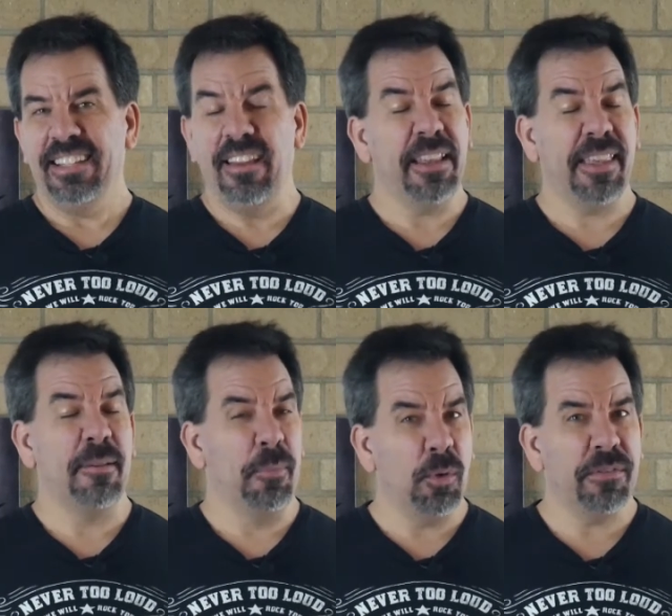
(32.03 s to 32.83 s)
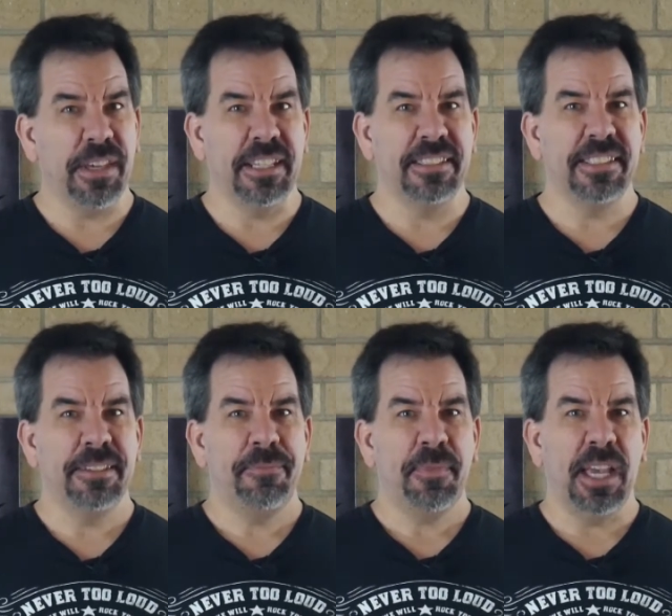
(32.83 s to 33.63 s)
not that motivated,
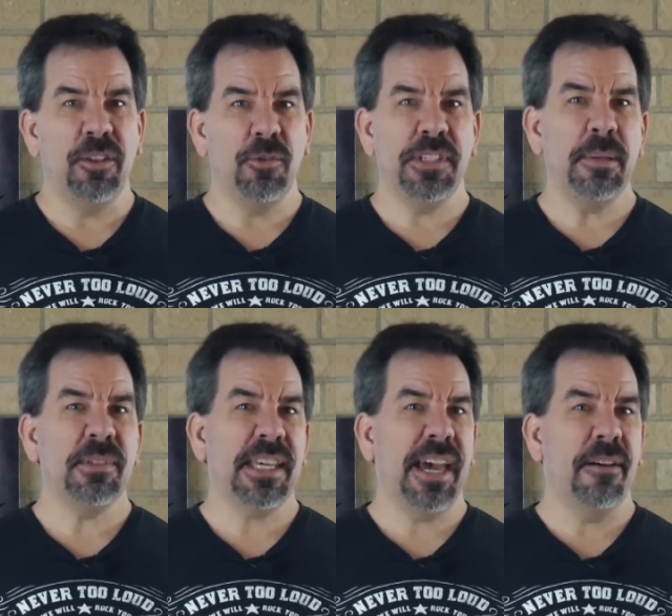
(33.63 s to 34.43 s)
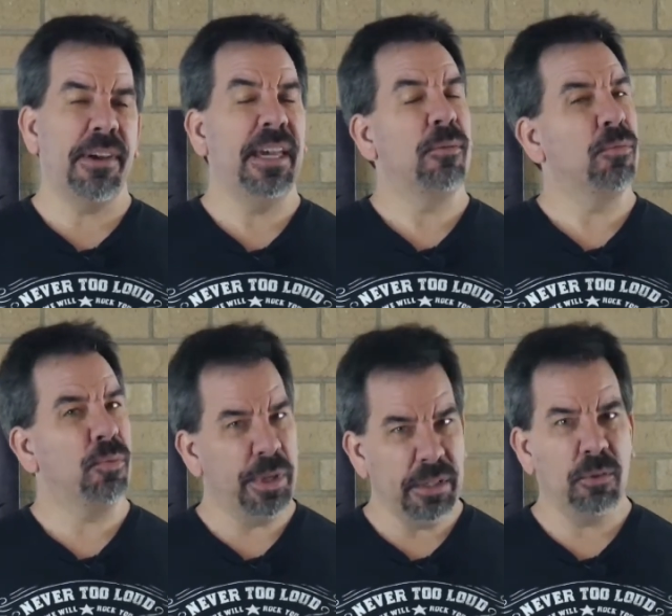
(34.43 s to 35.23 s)
and who seems to have a
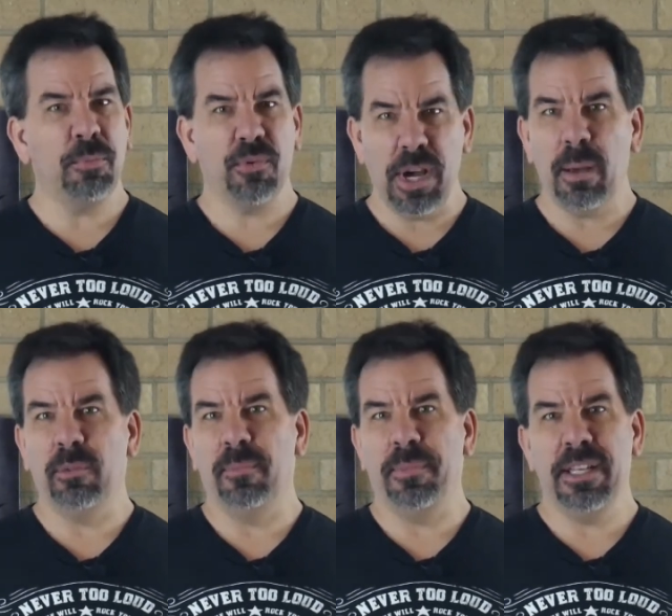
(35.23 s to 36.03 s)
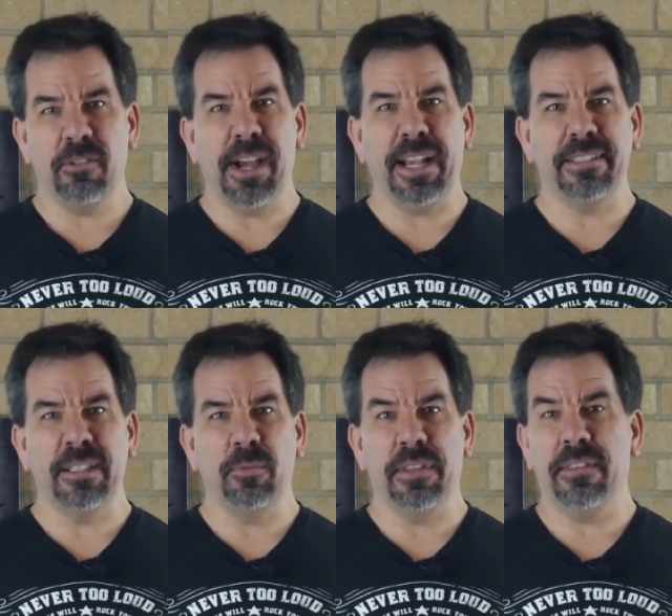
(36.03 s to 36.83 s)
real problem
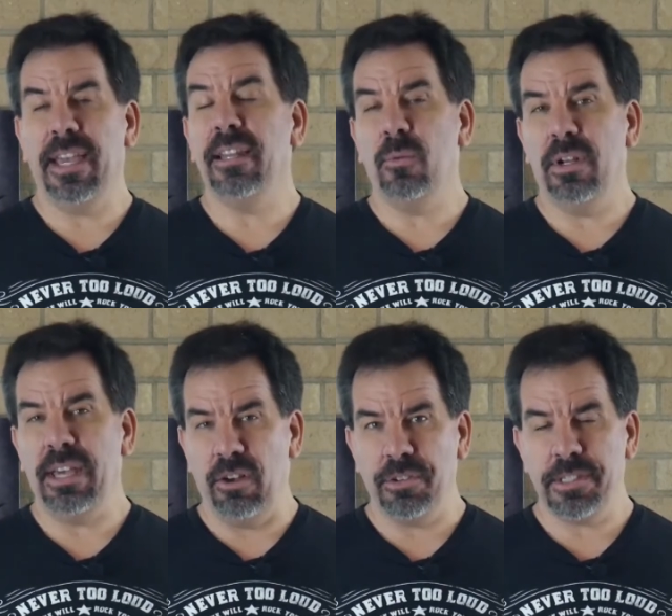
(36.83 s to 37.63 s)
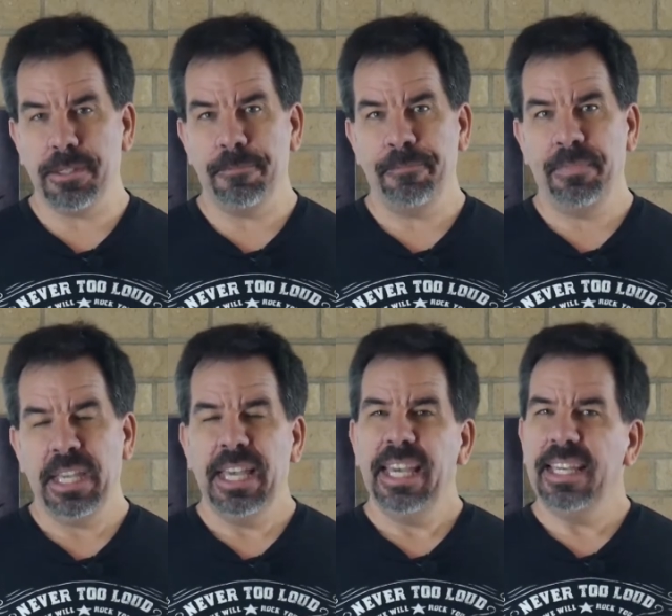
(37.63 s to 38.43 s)
interacting with anyone else,
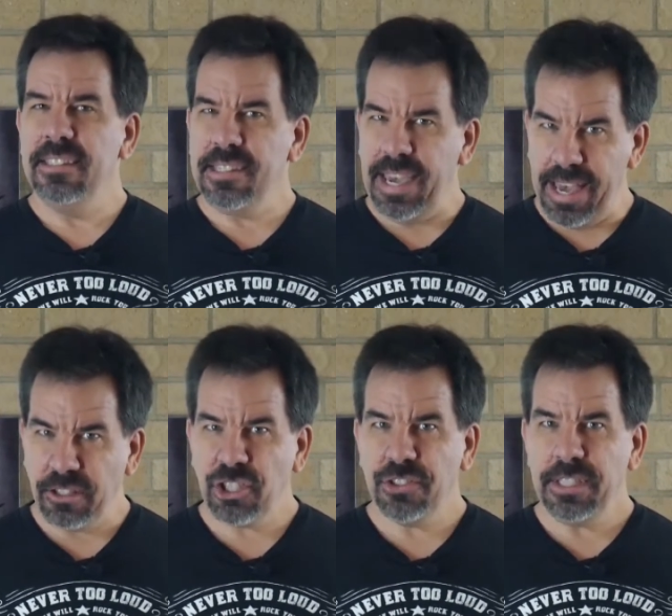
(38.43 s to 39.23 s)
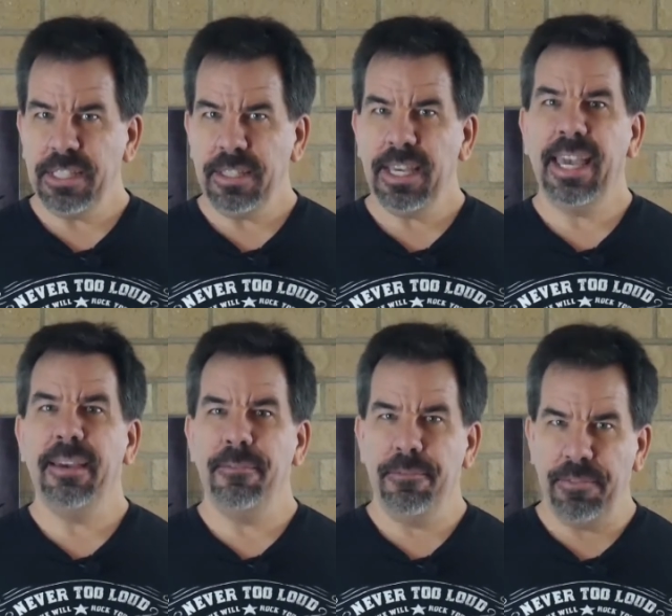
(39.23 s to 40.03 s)
is actually a
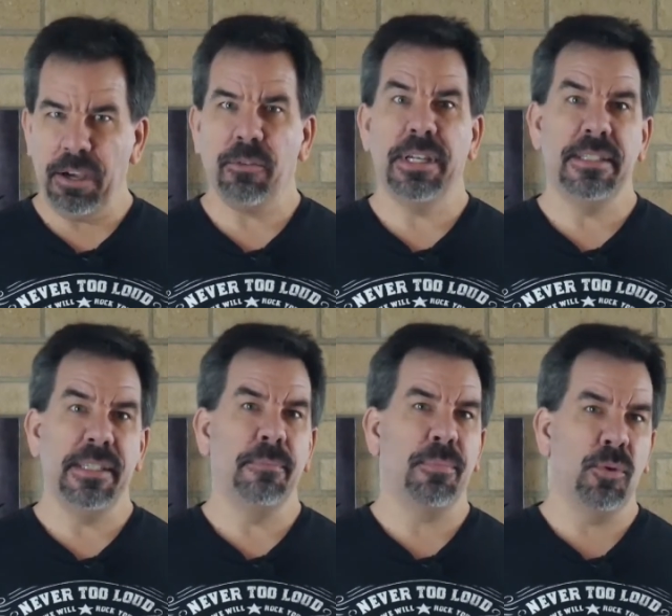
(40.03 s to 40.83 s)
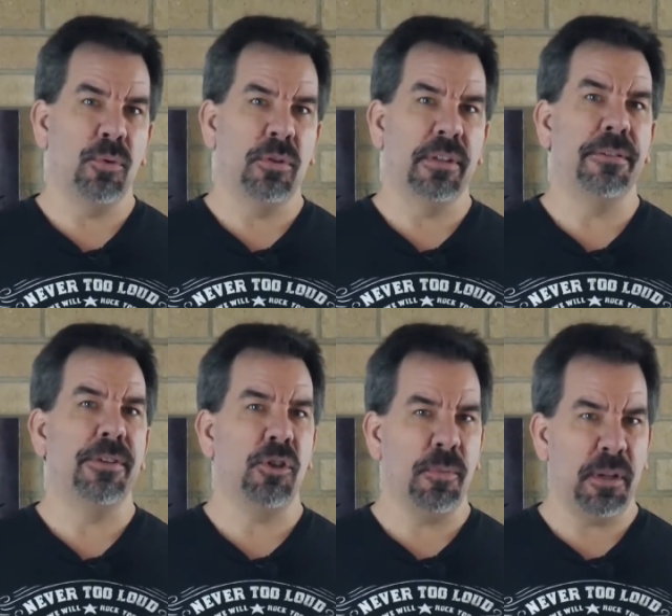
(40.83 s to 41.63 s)
very deep pool of
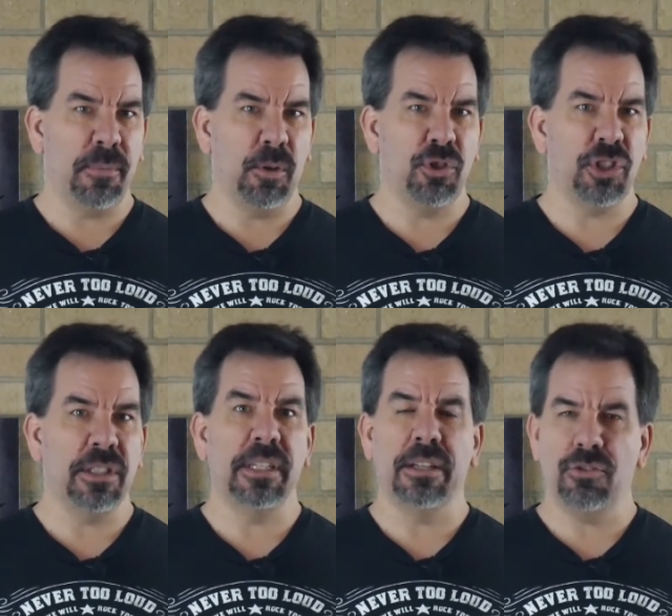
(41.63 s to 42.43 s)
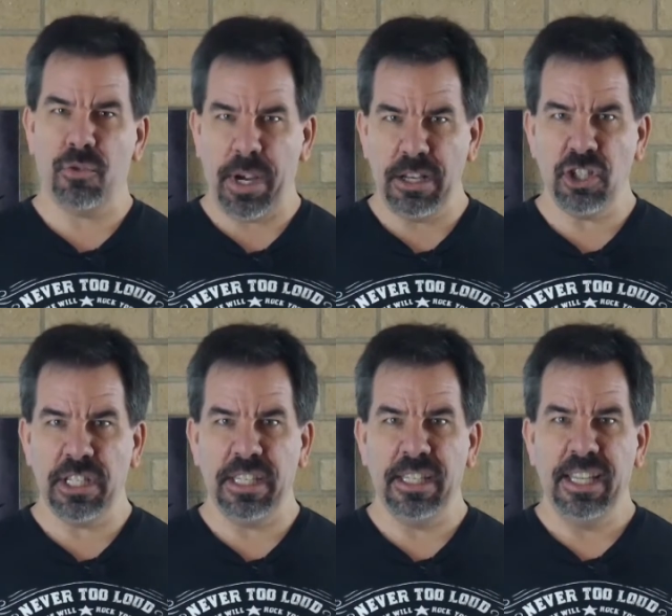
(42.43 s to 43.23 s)
human emotion and tragedy,